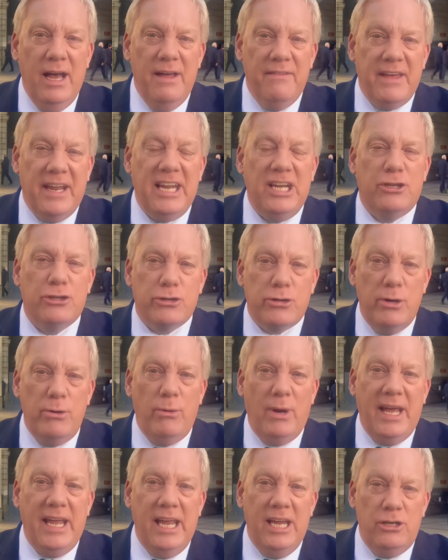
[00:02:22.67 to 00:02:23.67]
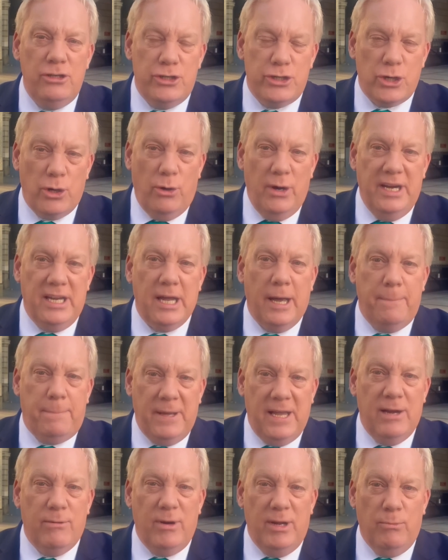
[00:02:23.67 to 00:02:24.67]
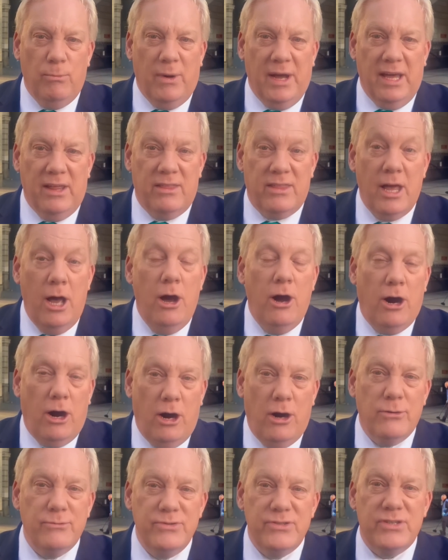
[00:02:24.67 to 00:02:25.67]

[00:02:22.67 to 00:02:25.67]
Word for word: that he truly enjoyed appearing with on